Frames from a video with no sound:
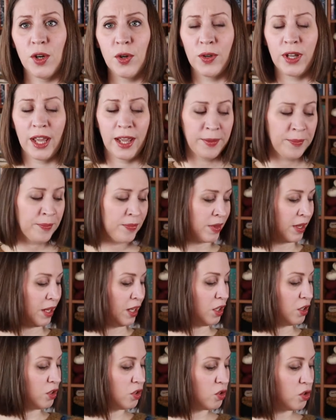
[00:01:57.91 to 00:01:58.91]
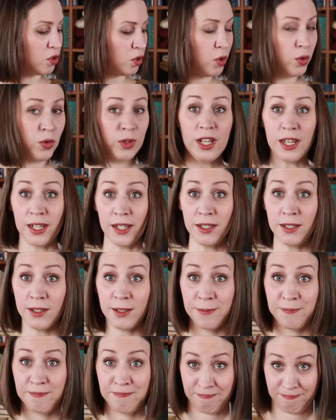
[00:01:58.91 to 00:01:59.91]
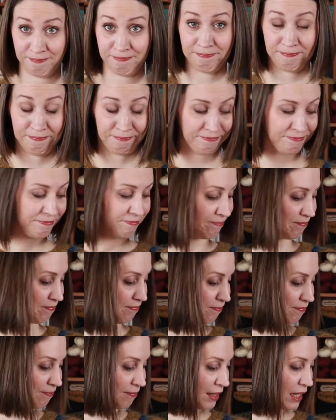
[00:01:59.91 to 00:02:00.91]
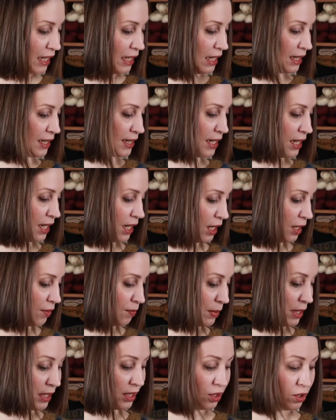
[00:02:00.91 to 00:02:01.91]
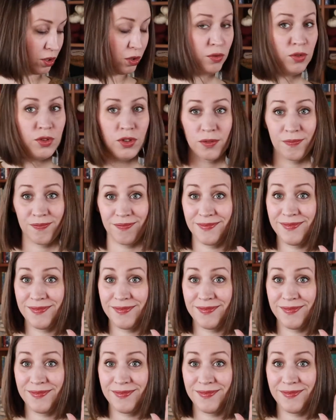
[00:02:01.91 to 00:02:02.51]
Okay, so this, let's see, I made a note.